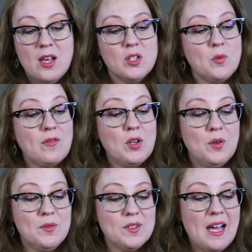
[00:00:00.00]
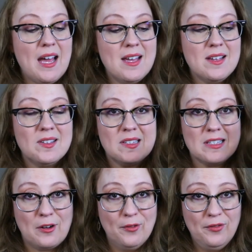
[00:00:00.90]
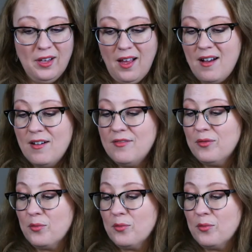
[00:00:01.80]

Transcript: So we have Kunzite, self love,